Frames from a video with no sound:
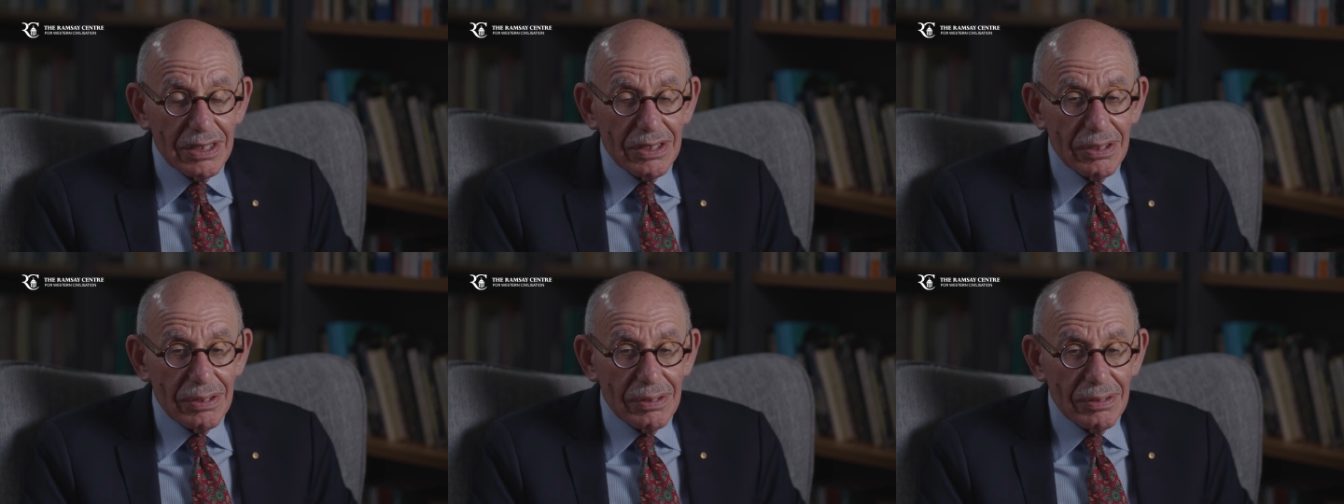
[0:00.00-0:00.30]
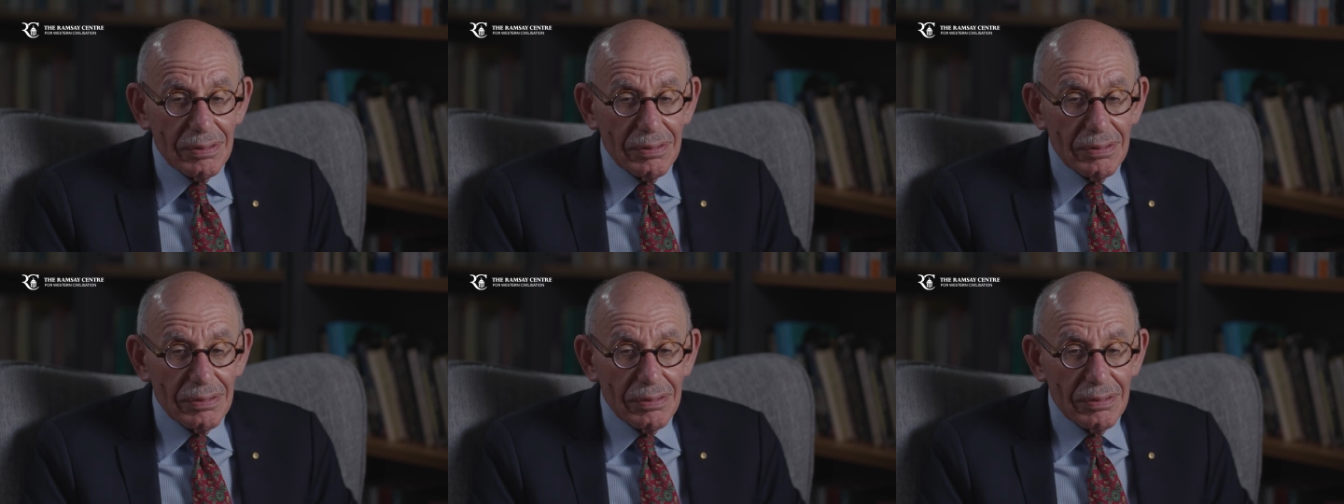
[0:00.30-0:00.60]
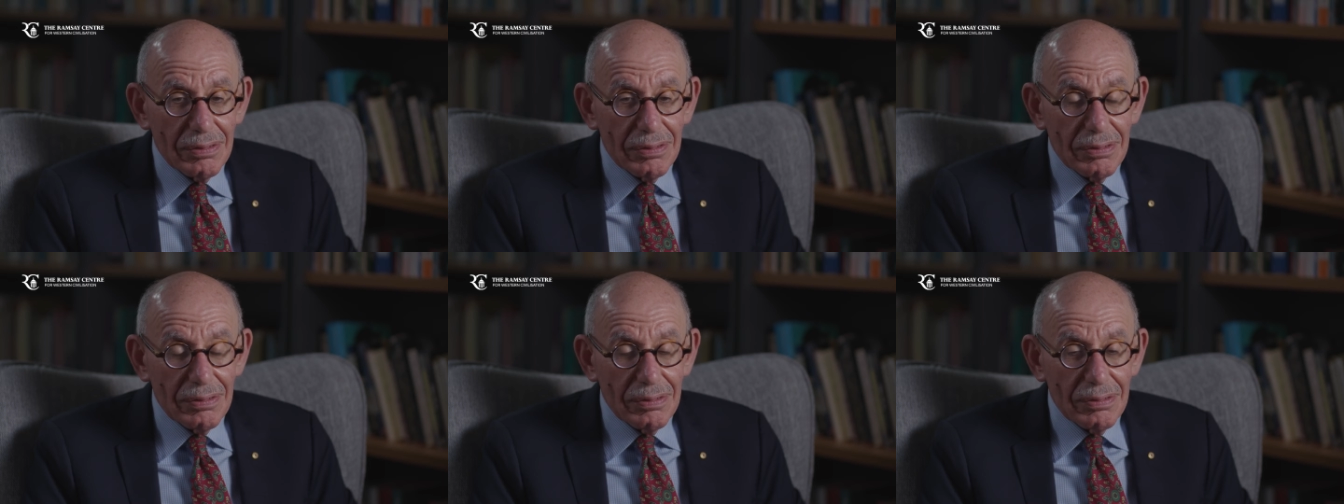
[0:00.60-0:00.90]
the
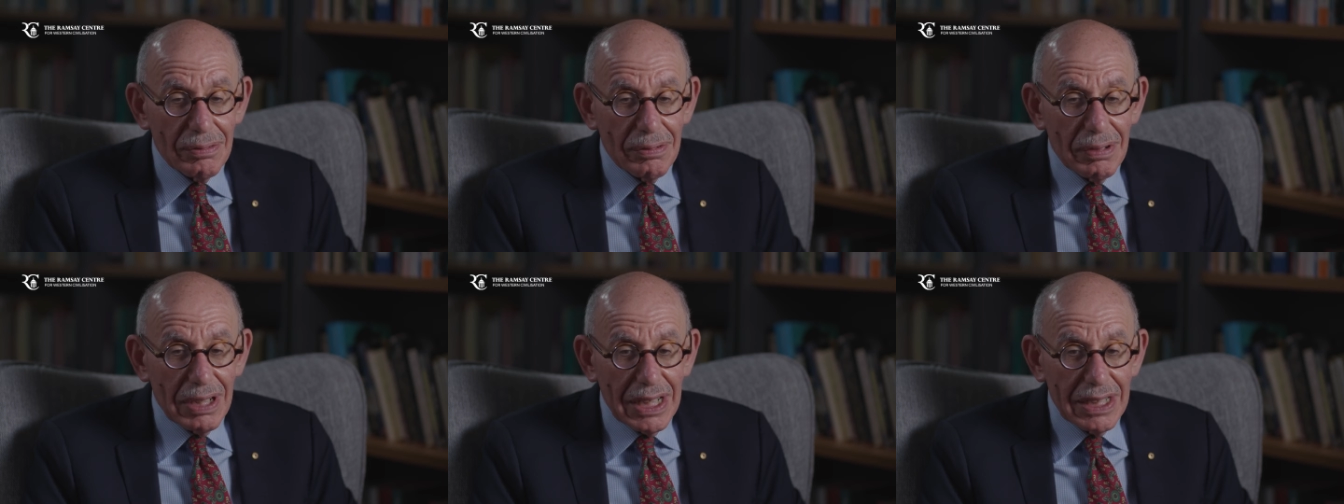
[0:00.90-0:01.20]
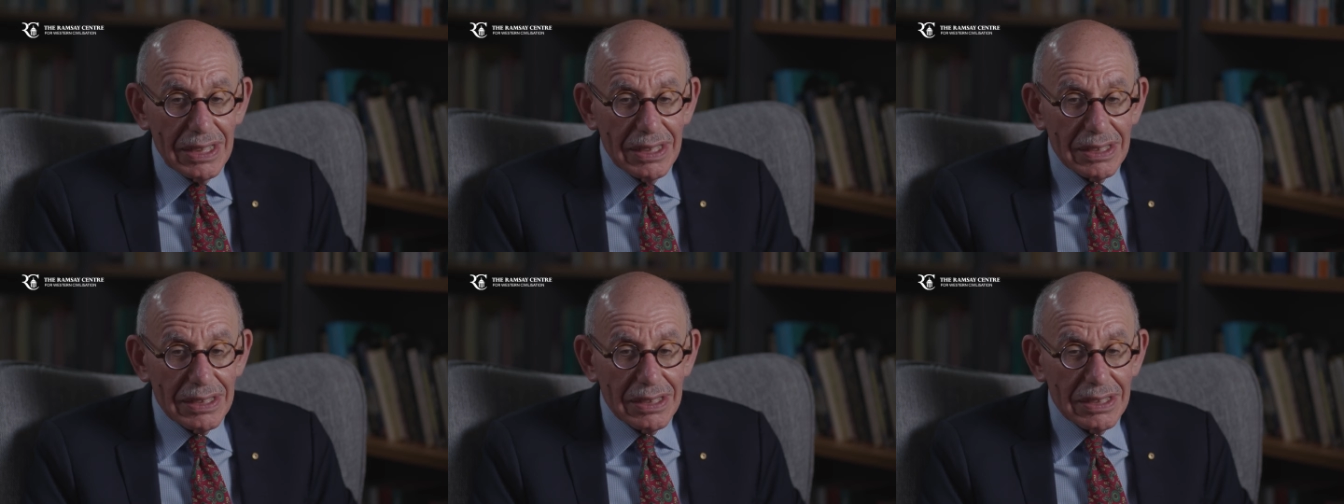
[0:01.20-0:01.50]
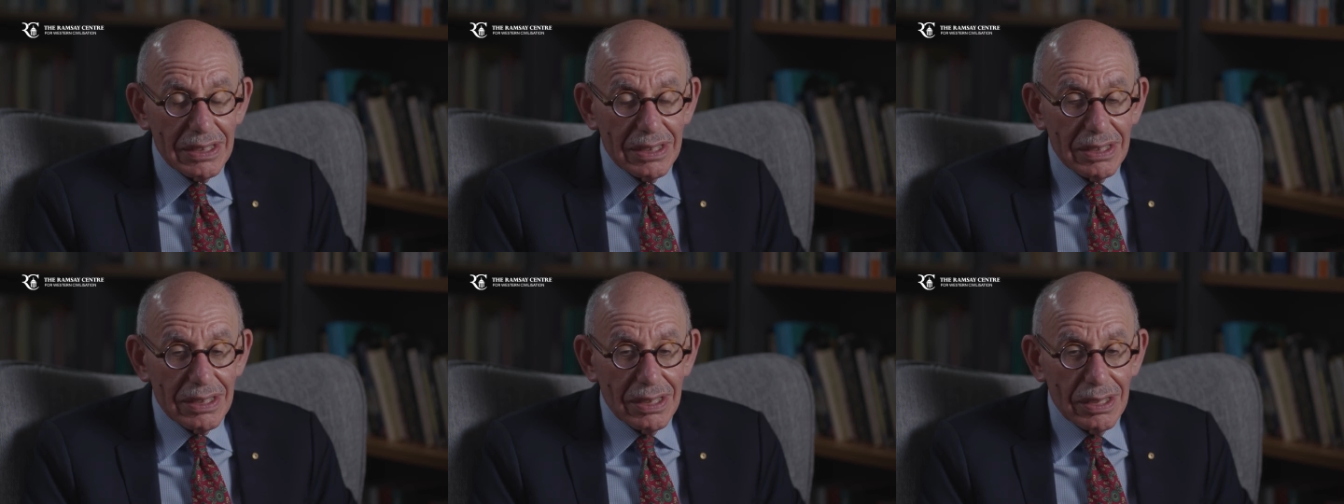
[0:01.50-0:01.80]
right
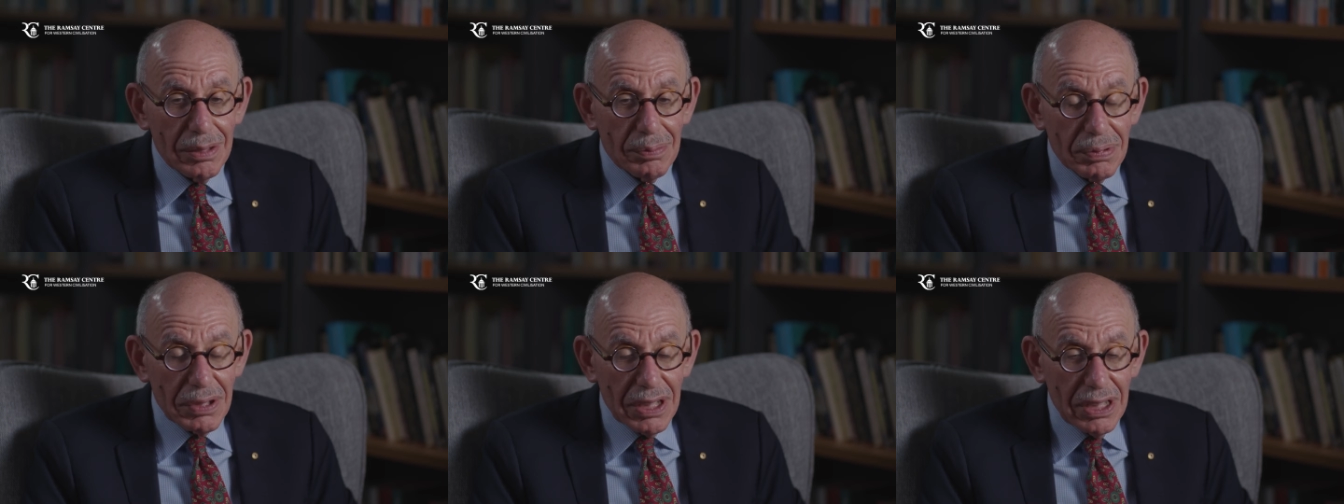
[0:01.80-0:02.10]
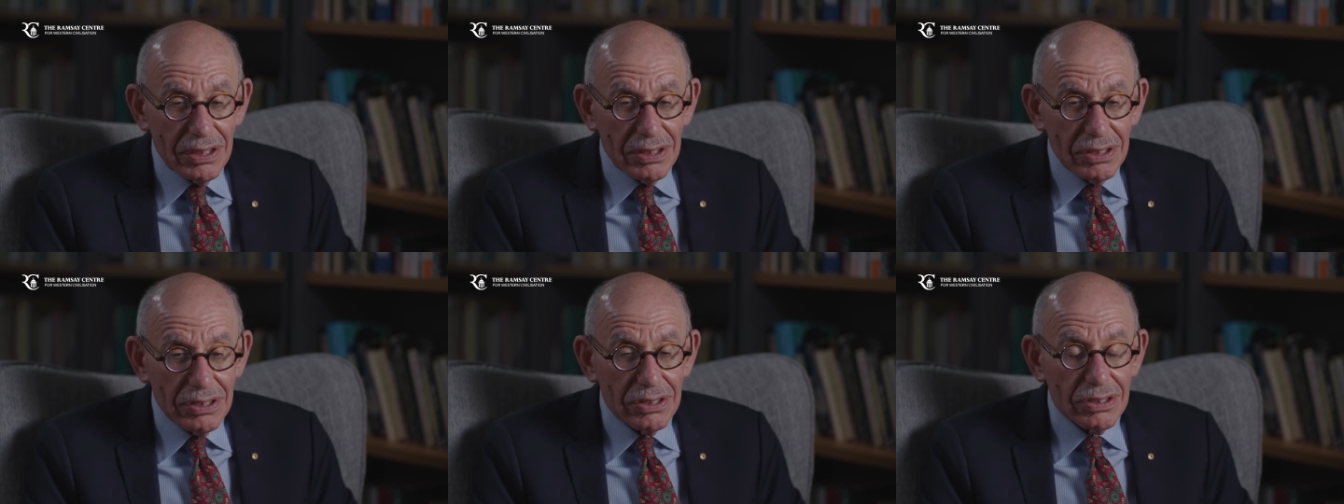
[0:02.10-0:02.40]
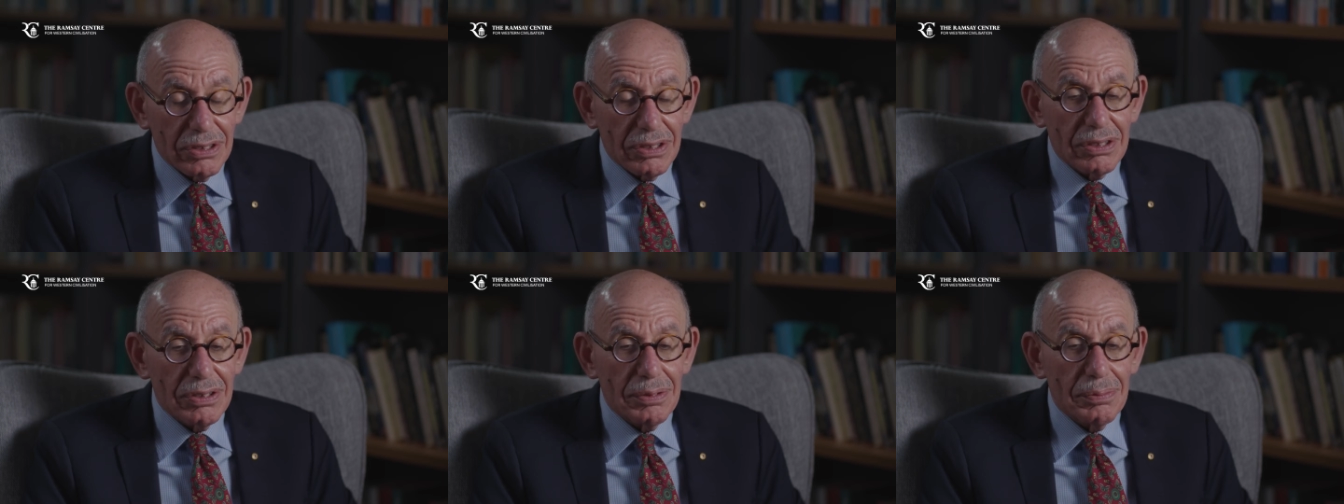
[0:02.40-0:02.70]

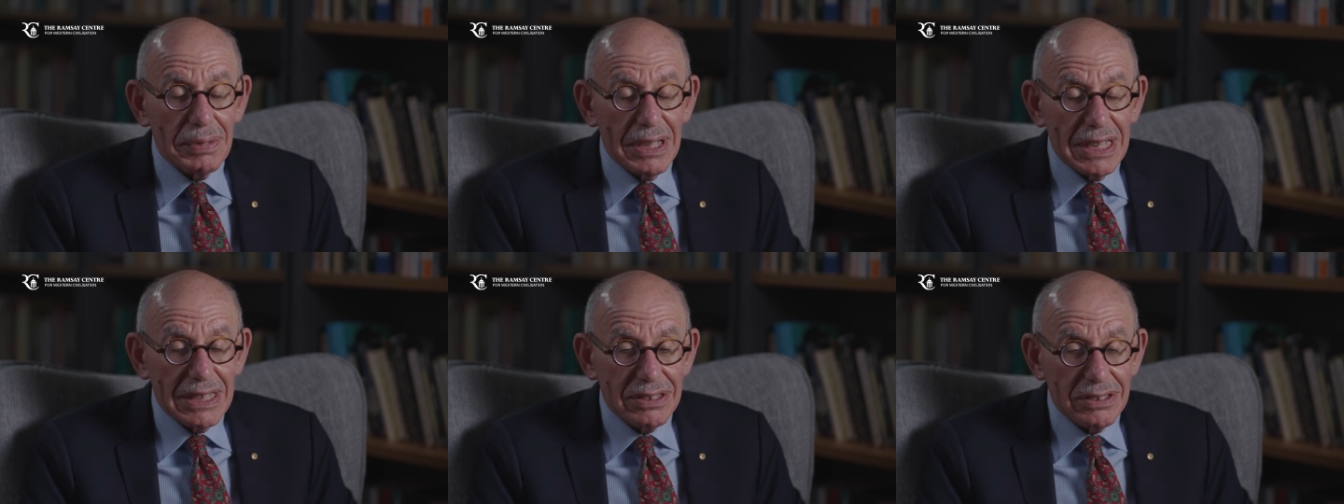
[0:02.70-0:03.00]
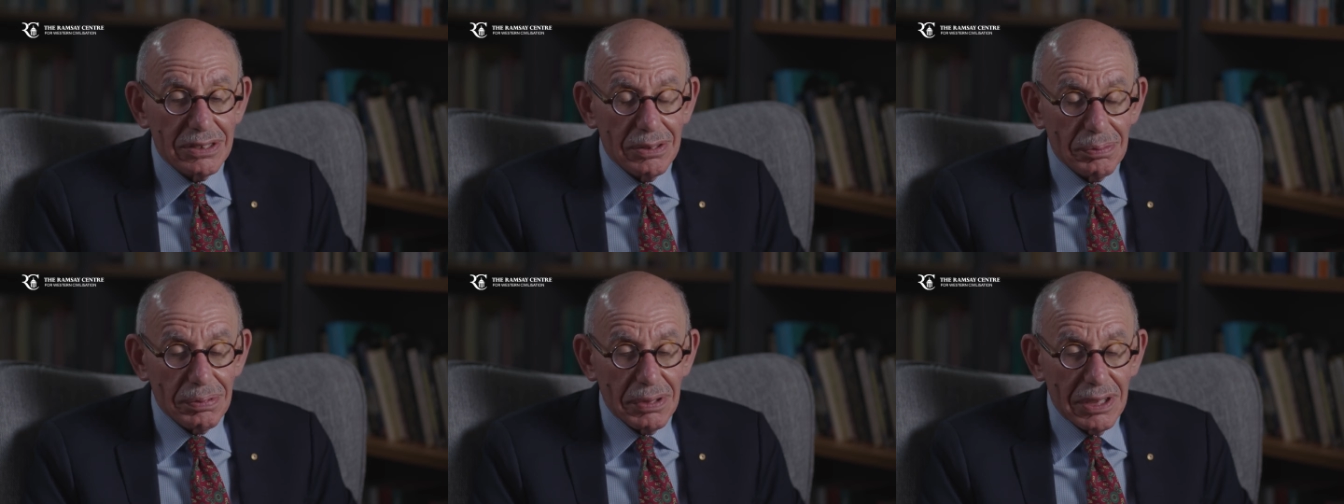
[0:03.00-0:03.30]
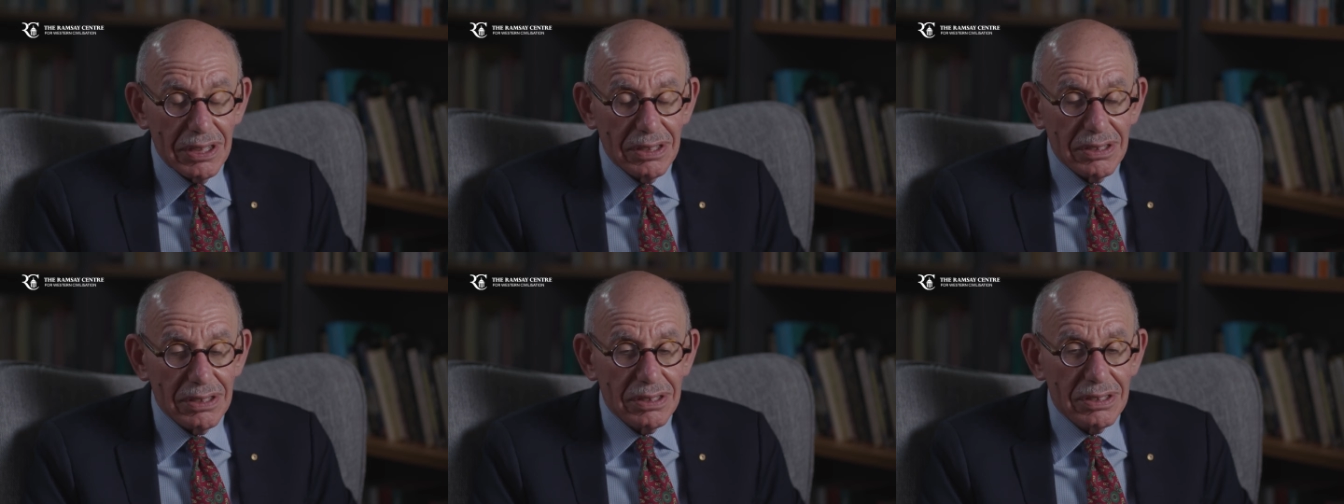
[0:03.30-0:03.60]
approach or the best
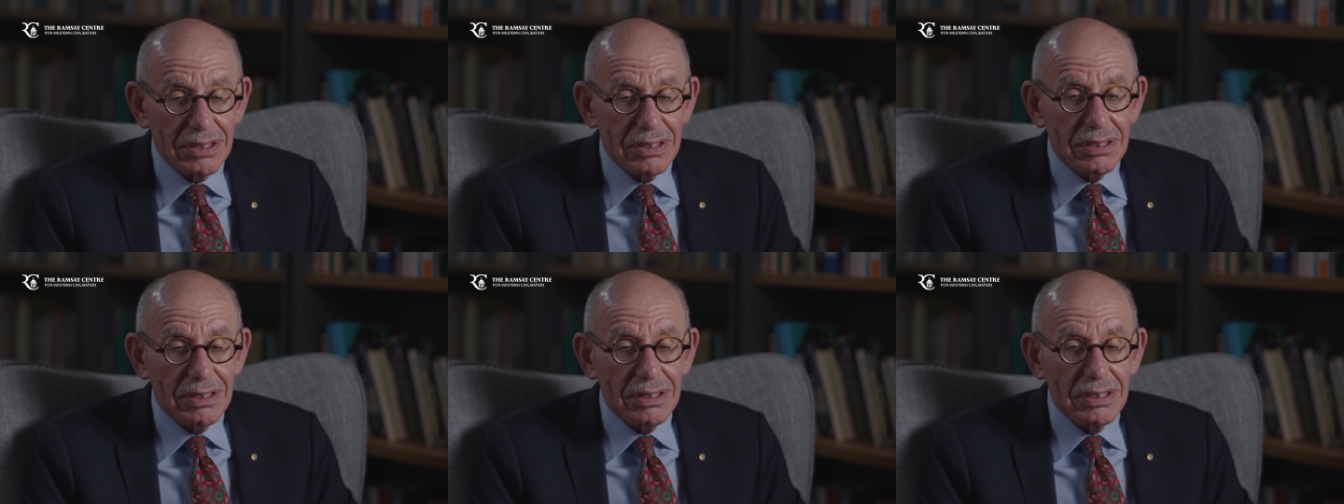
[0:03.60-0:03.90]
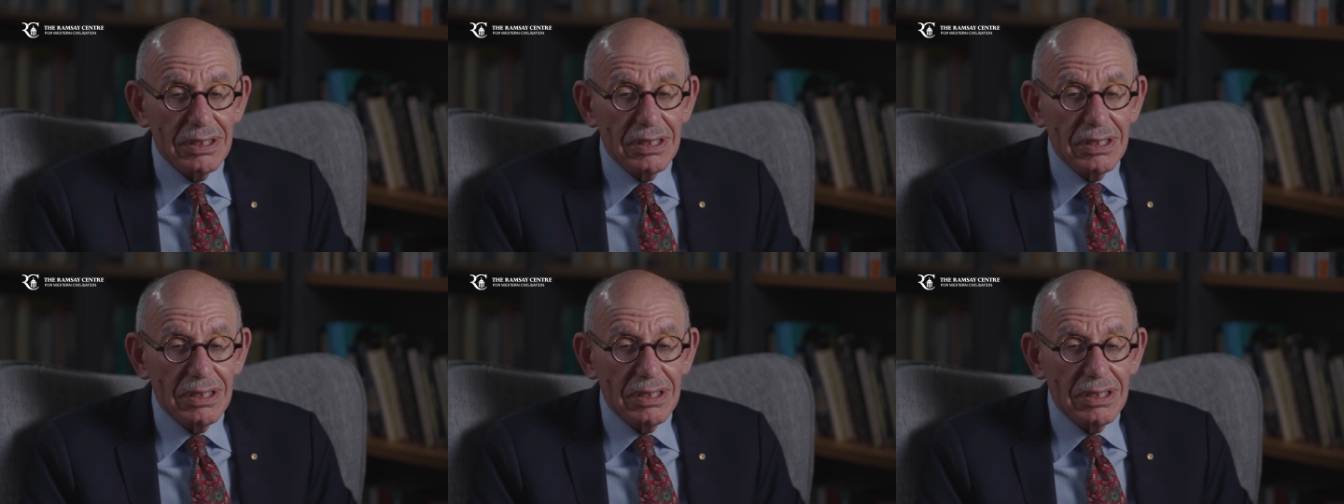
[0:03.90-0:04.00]
approach